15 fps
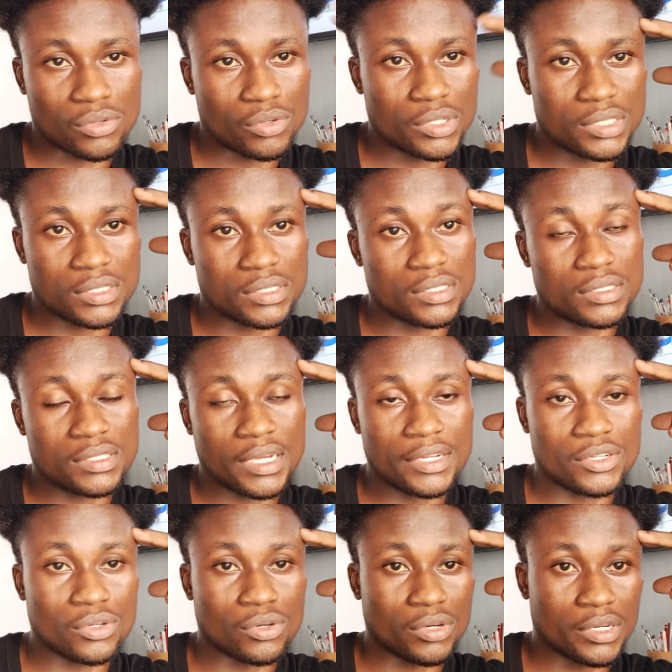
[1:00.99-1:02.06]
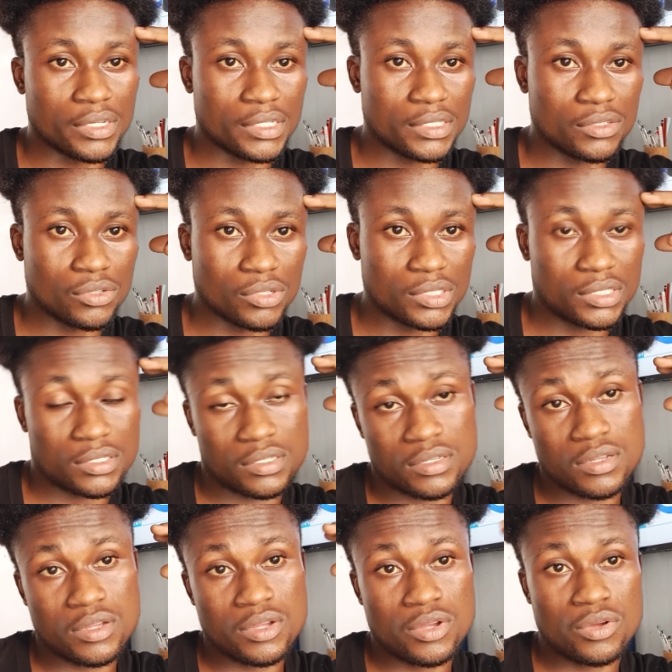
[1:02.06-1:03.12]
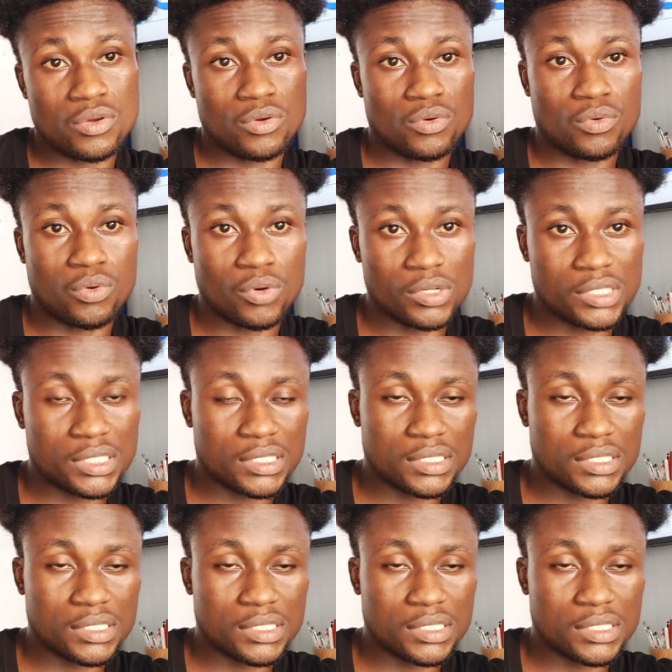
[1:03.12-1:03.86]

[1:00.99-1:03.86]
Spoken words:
what is inside your head, not what